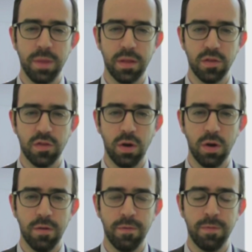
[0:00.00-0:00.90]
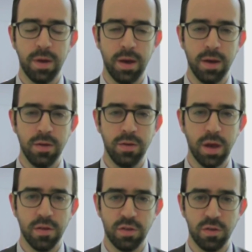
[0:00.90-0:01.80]
about the start of uh,
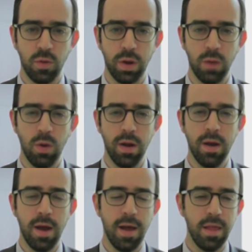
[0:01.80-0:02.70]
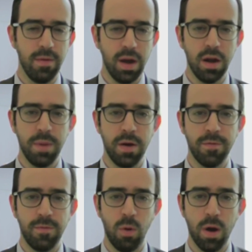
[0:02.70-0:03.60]
2021, they've added about
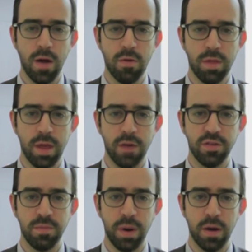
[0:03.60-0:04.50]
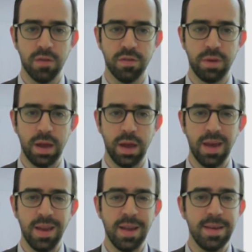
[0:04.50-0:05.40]
400,000 barrels a day
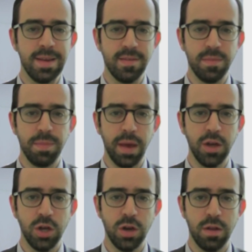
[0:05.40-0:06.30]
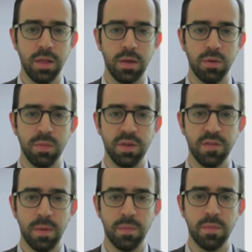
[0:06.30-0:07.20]
in anticipation that there would be
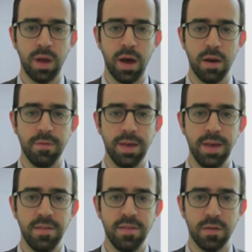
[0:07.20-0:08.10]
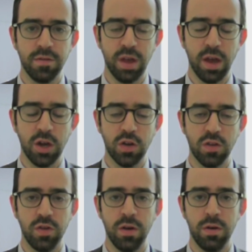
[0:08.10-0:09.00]
some kind of easing of
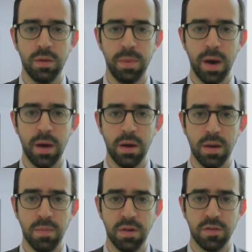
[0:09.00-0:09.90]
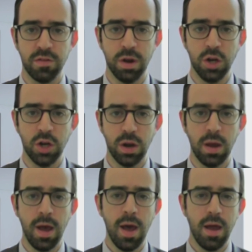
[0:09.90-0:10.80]
sanctions under the Biden
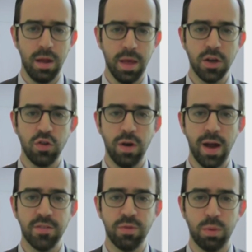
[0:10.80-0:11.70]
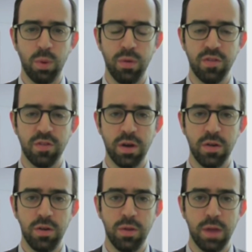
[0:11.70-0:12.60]
administration. Now, that tracks with what we saw
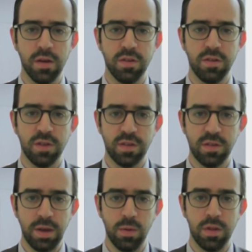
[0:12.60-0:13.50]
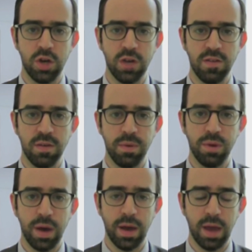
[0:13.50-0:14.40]
in 2016 when the
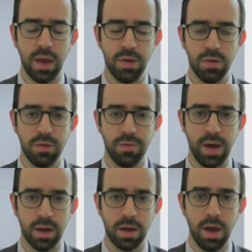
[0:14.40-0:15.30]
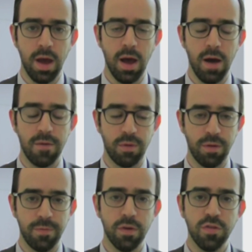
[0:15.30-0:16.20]
JCPOA came into effect. Uh, for the
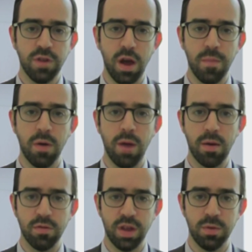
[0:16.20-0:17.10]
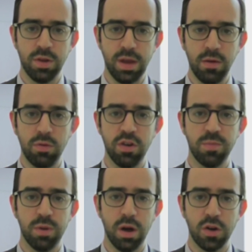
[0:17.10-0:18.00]
first time, Iran was able to increase
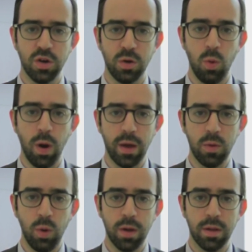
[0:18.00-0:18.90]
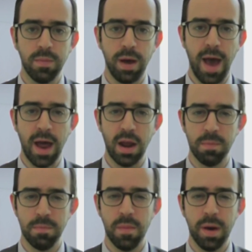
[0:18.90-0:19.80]
production quite quickly, by
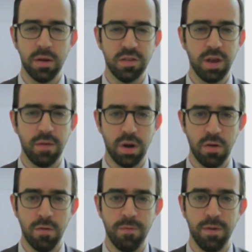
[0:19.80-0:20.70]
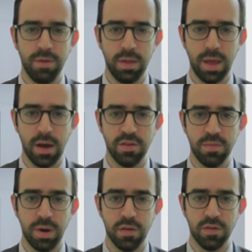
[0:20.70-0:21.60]
adding about 750,000
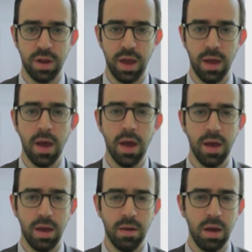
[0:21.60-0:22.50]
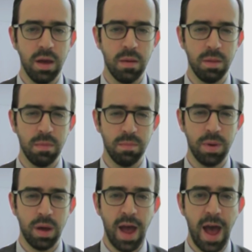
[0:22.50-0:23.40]
barrels a day in, in
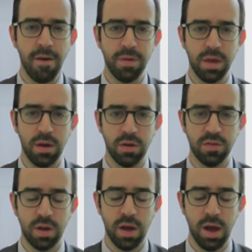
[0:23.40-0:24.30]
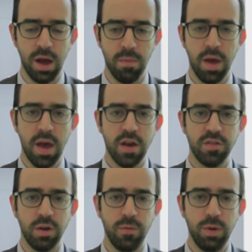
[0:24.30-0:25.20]
about half a year's time.
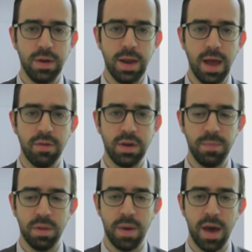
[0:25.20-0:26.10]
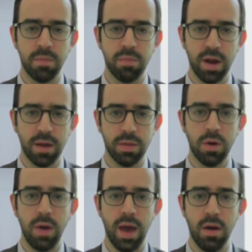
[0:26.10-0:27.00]
So if we did have a diplomatic
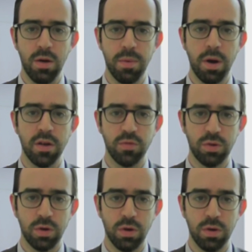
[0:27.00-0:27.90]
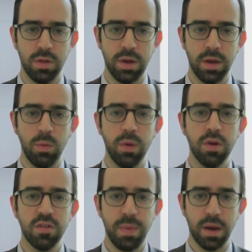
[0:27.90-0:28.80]
breakthrough and all parties return to the deal, we would
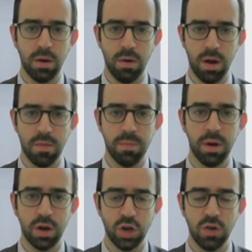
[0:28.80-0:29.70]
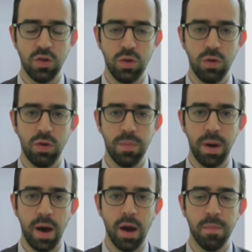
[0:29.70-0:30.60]
expect Iranian production to creep
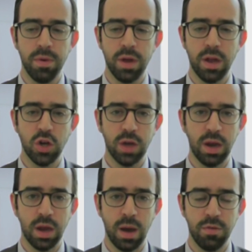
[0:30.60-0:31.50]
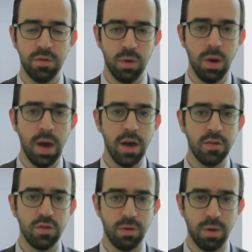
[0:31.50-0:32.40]
higher, potentially getting up to
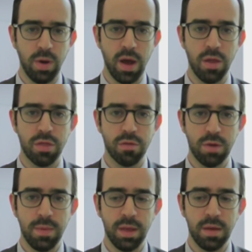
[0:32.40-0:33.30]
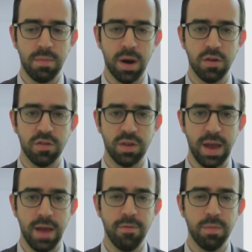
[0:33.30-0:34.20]
sort of around 3 million barrels a
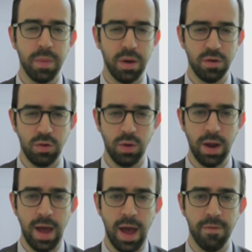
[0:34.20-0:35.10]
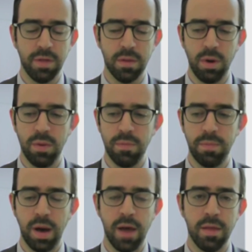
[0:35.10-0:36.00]
day from about two and a half at the moment
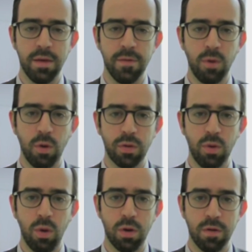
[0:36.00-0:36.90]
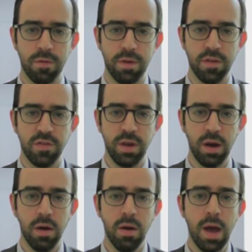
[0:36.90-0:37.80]
by the fourth quarter of this
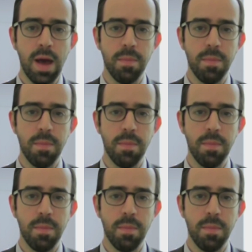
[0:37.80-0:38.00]
year.